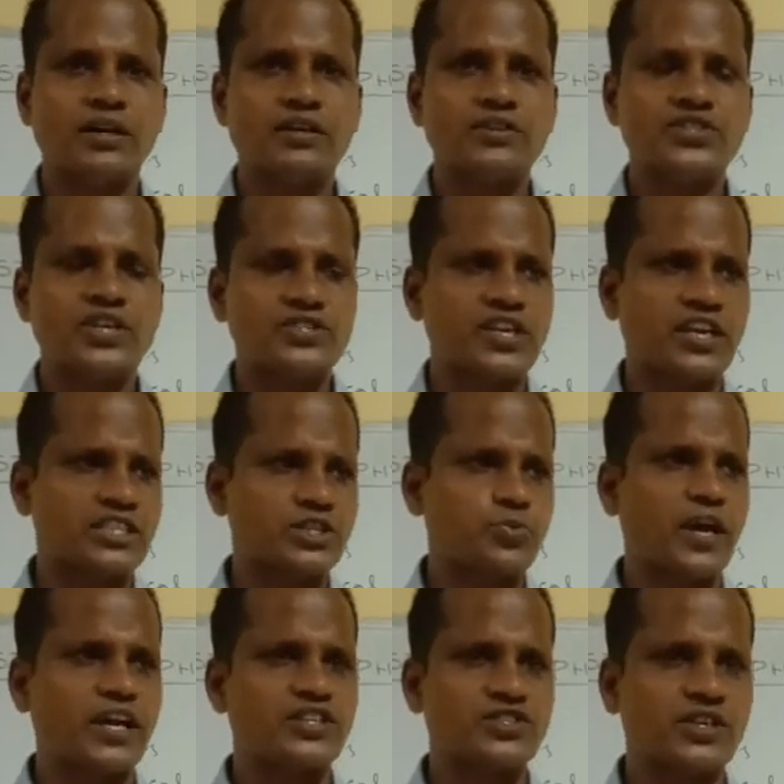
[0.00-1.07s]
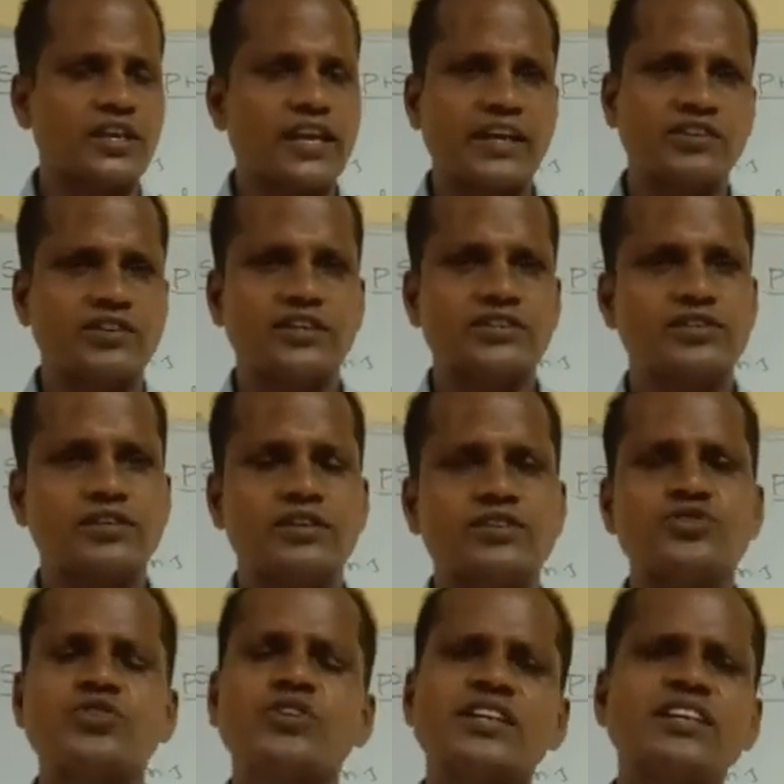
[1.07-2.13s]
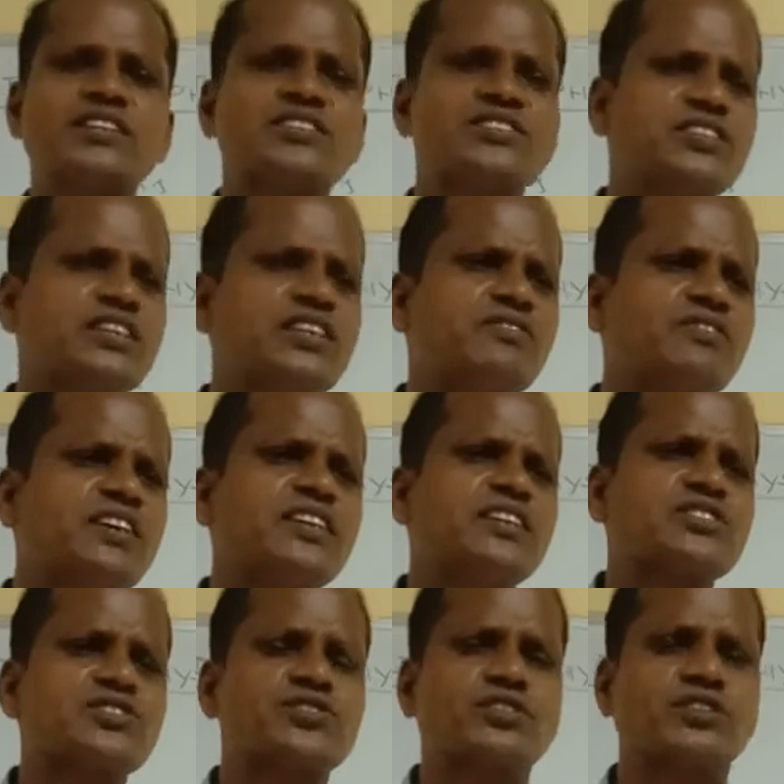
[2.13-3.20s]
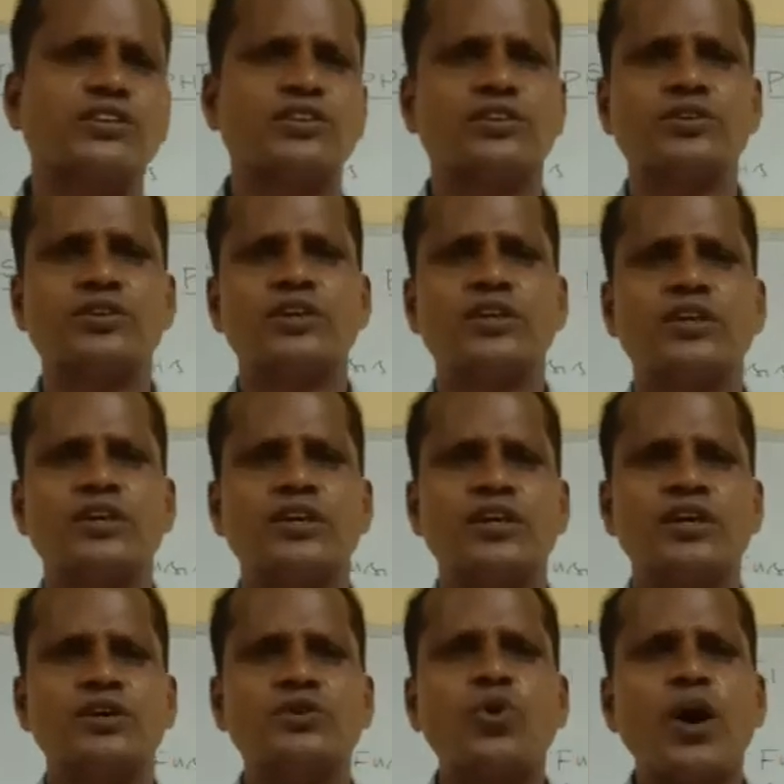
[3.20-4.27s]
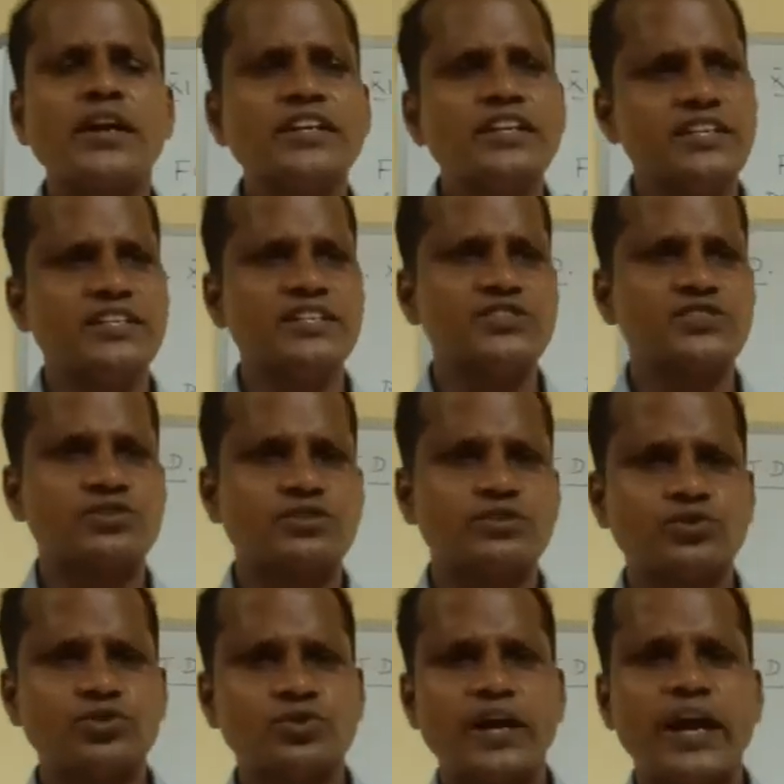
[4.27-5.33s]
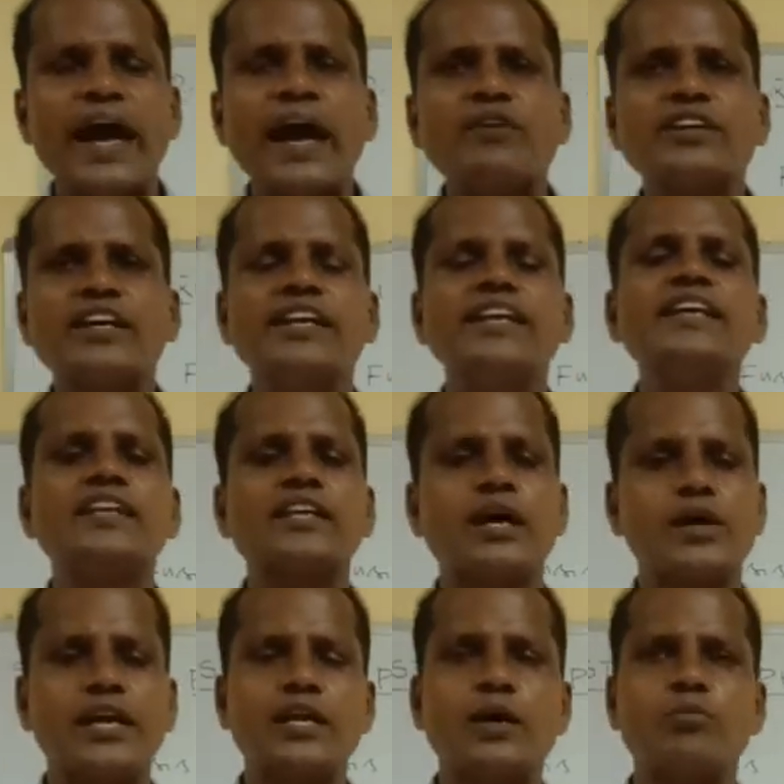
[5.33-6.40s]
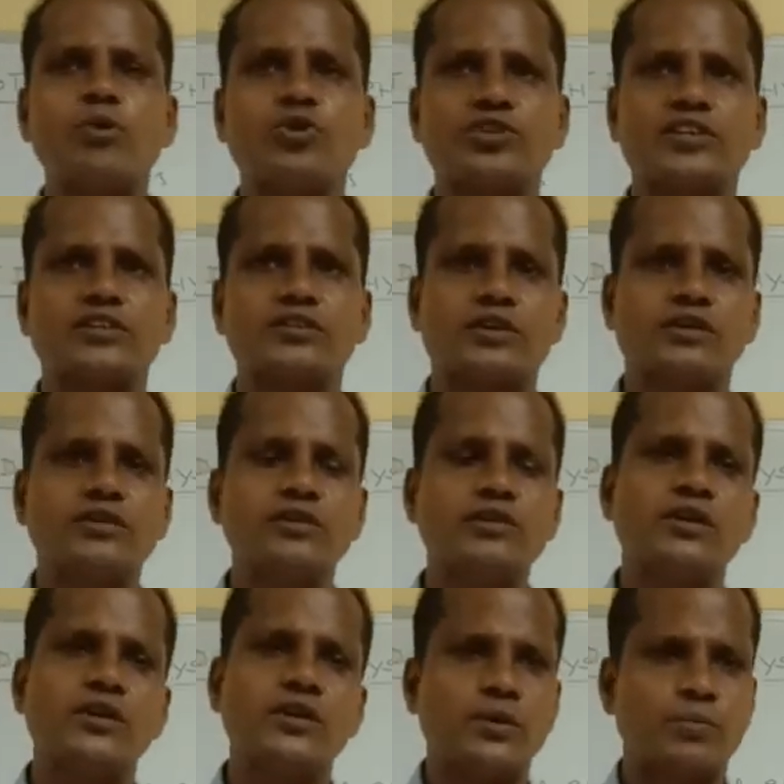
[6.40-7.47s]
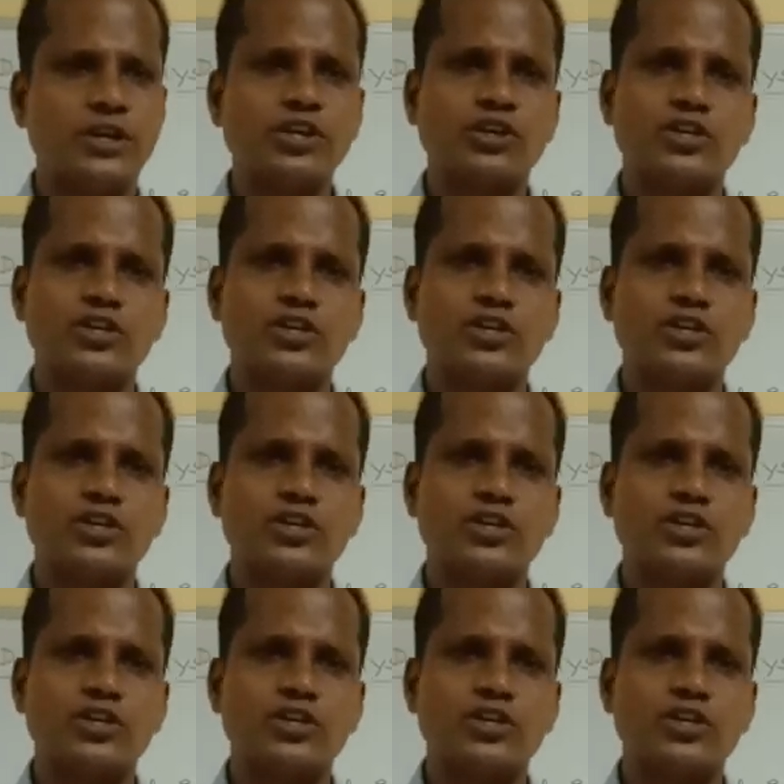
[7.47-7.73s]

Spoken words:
chest expansion, like that. So you can see various quantities to have clear idea about that particular